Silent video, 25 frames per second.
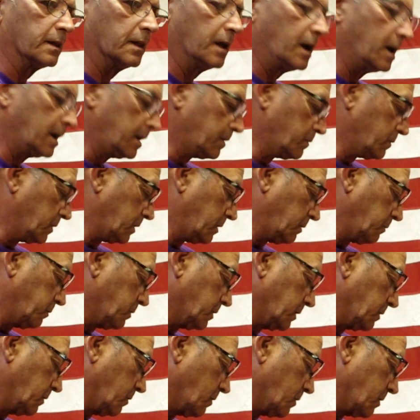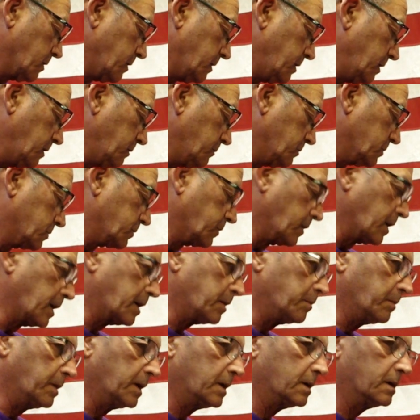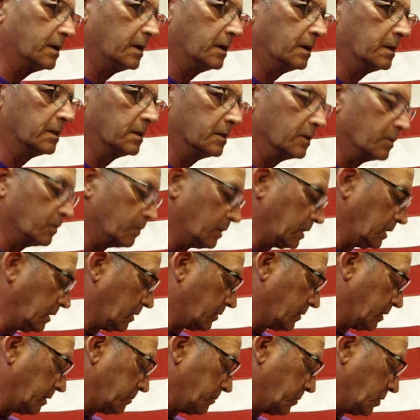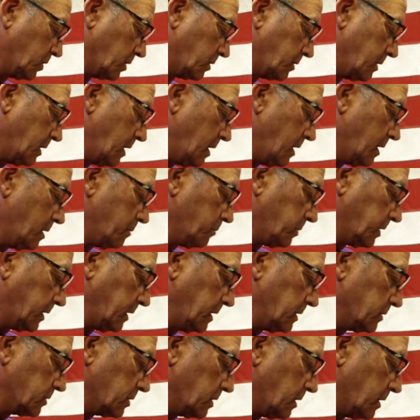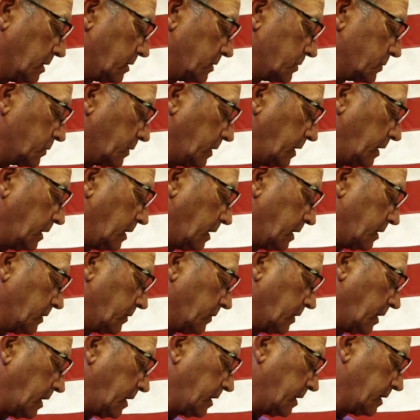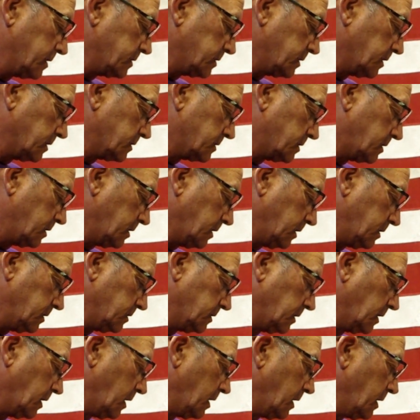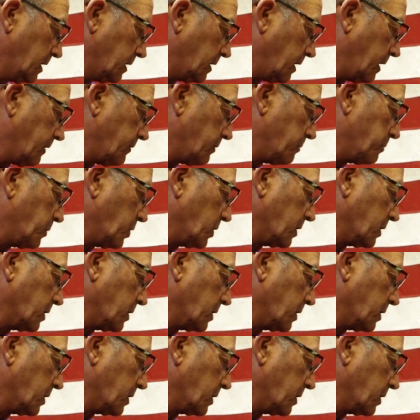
line with what Hornady was recommending in their reloading book. But these are 129 grain SSTs. They have a